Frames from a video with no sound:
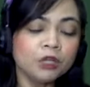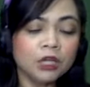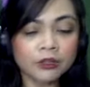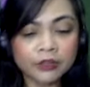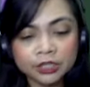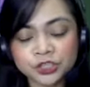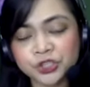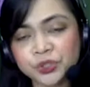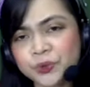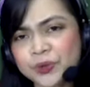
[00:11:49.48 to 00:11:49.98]

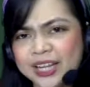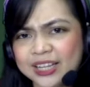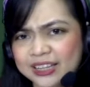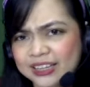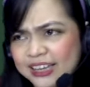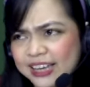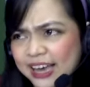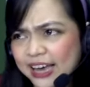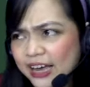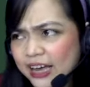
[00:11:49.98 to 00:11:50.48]
the student
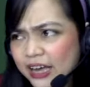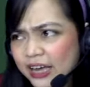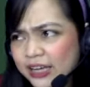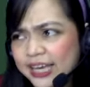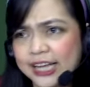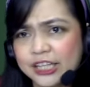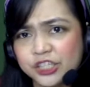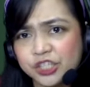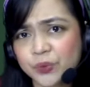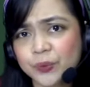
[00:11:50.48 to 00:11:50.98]

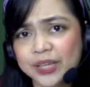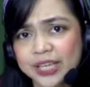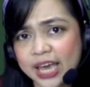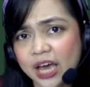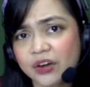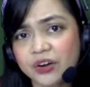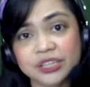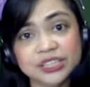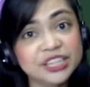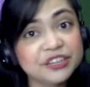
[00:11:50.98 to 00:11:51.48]
gets to
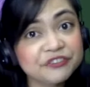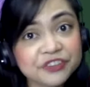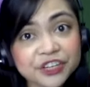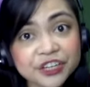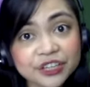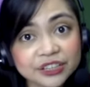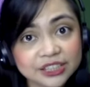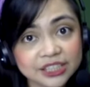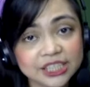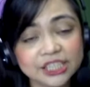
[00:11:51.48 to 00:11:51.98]
encounter
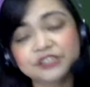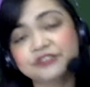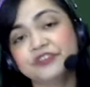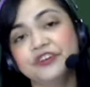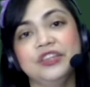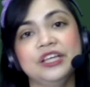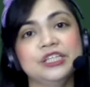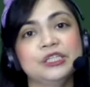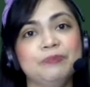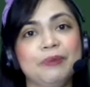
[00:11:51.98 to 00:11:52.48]
difficulties
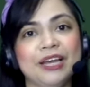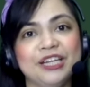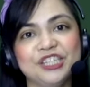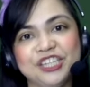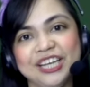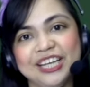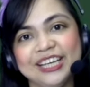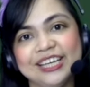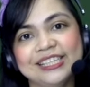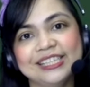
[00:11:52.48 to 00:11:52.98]
for this page,
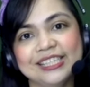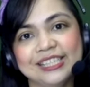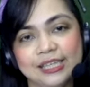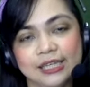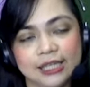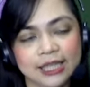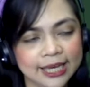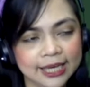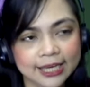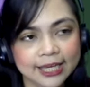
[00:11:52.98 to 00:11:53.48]

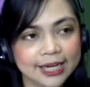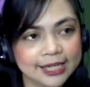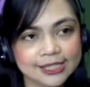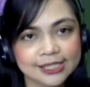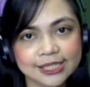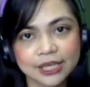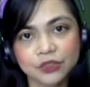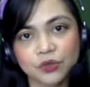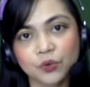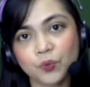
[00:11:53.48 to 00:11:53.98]
they couldn't
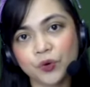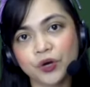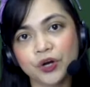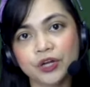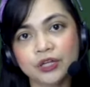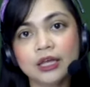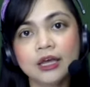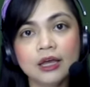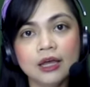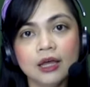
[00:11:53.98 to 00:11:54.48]
say the
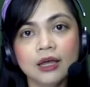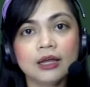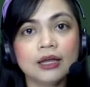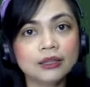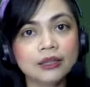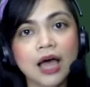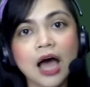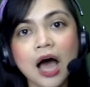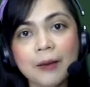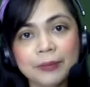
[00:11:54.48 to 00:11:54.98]
word
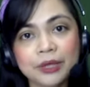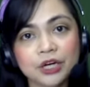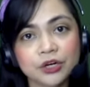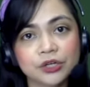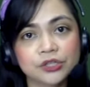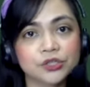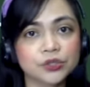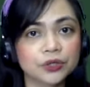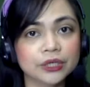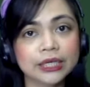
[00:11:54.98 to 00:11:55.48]

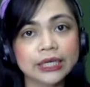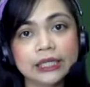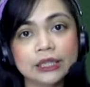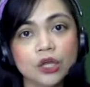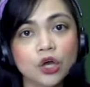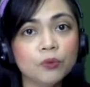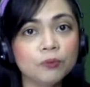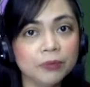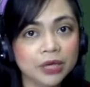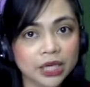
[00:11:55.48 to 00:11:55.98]
kilometers or
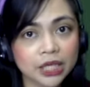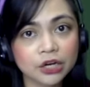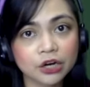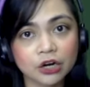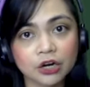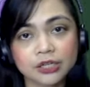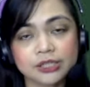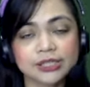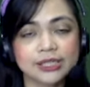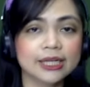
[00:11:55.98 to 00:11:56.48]

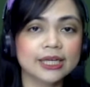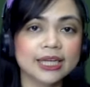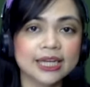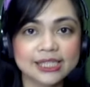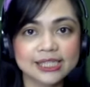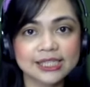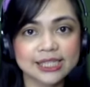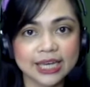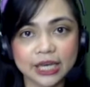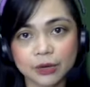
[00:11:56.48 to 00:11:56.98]
kilometers, they
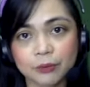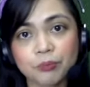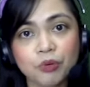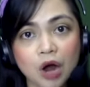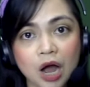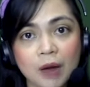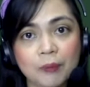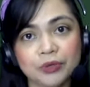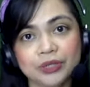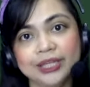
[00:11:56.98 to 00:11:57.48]
couldn't say it
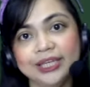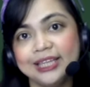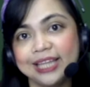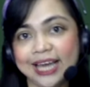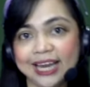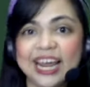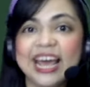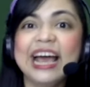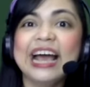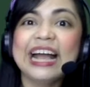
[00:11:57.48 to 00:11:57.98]
properly,
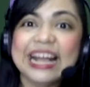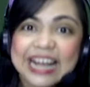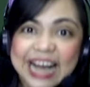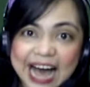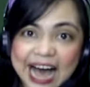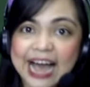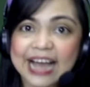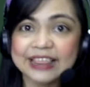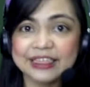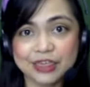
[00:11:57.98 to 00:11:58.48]
then
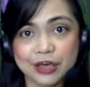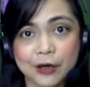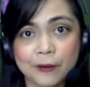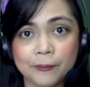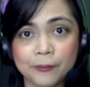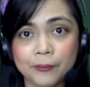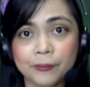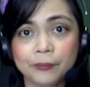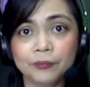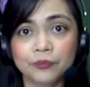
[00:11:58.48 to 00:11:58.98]
guide
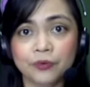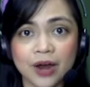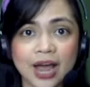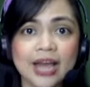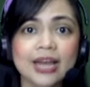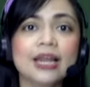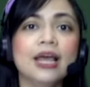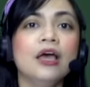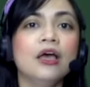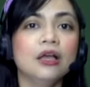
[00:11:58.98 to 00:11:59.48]
them,
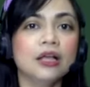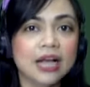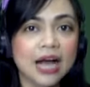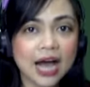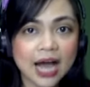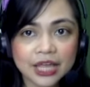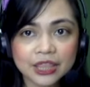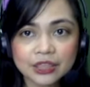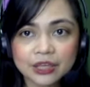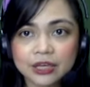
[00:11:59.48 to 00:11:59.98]
right?
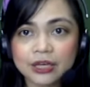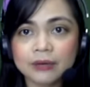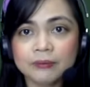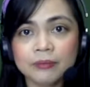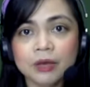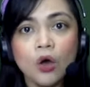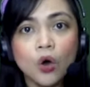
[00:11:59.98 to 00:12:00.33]
Guide them,